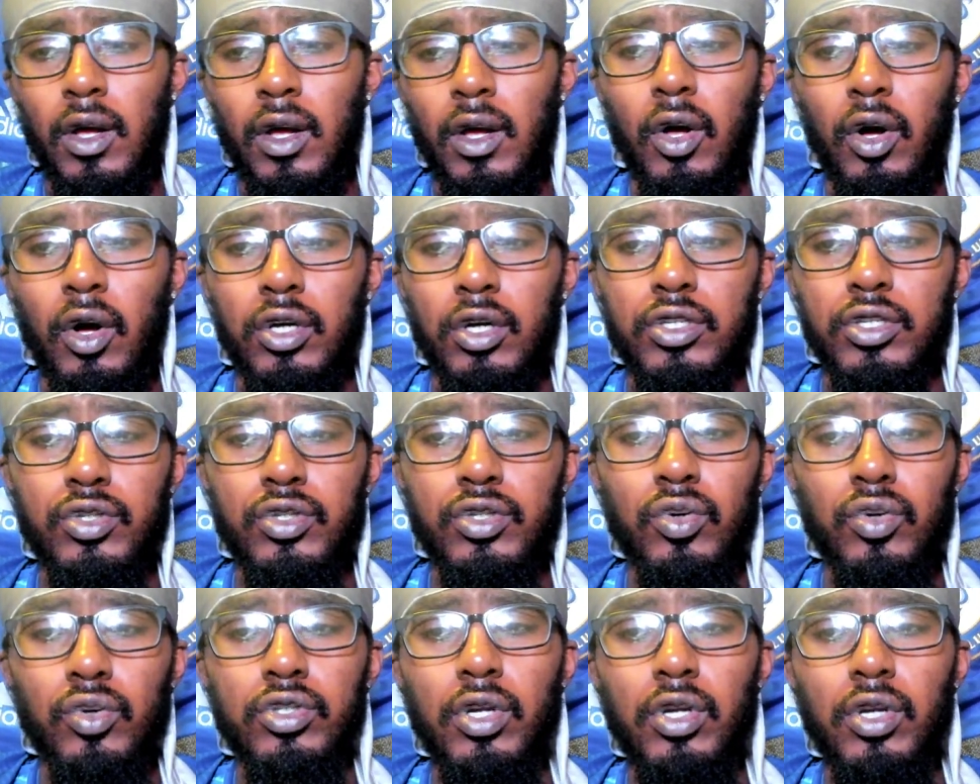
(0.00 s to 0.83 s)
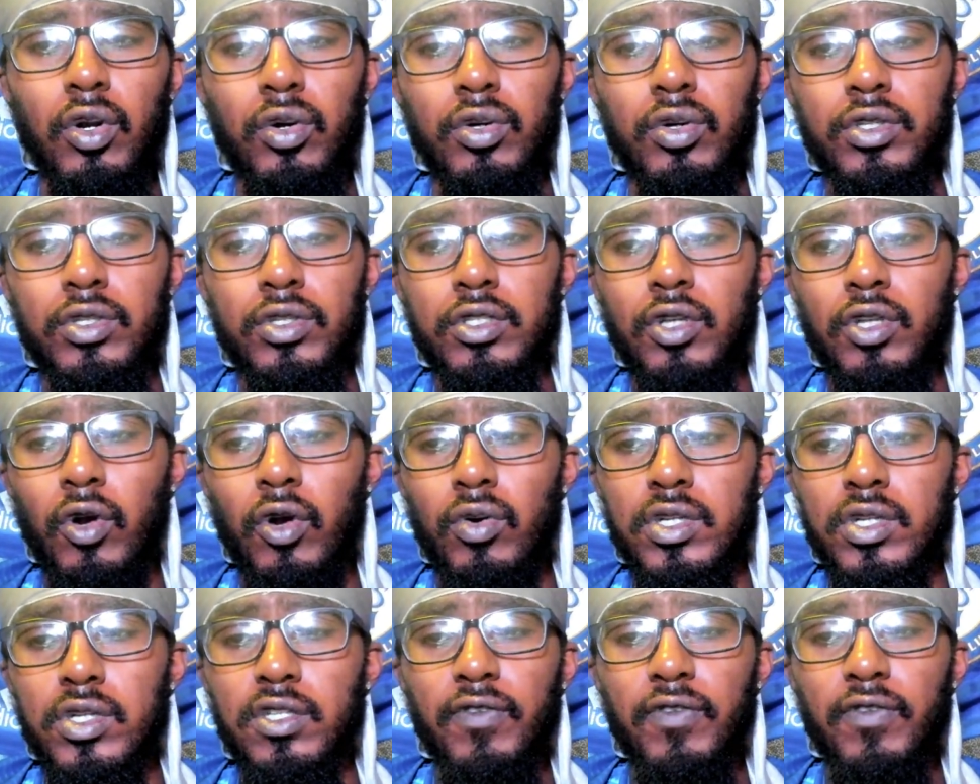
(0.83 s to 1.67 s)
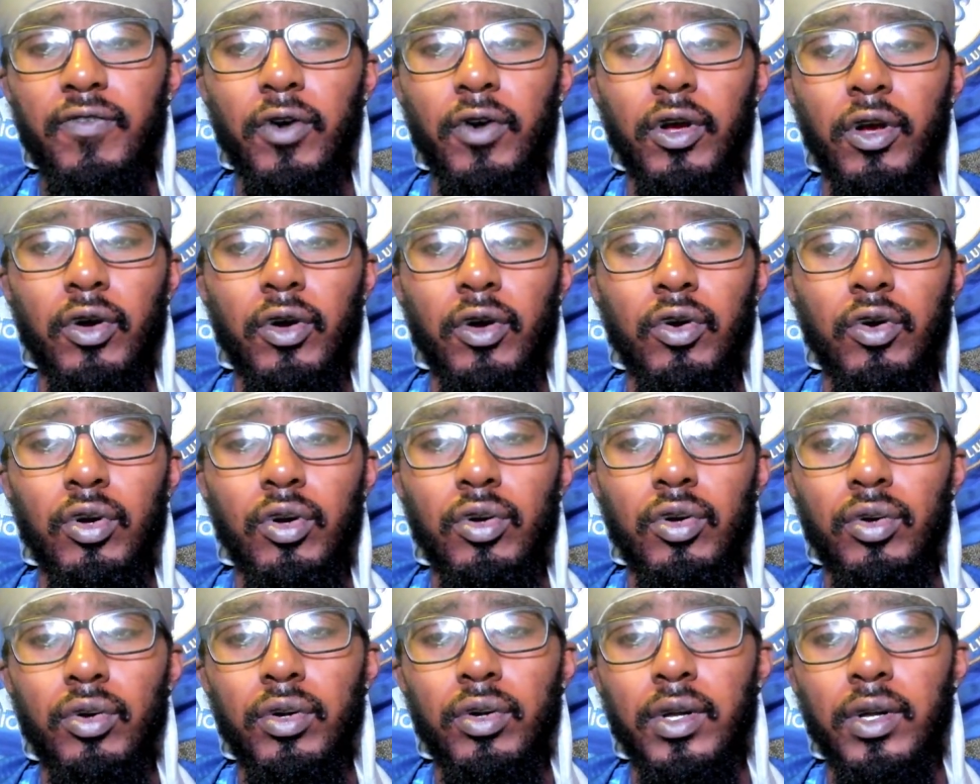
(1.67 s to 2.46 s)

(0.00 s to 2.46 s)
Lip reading: a source close to Christopher Nkunku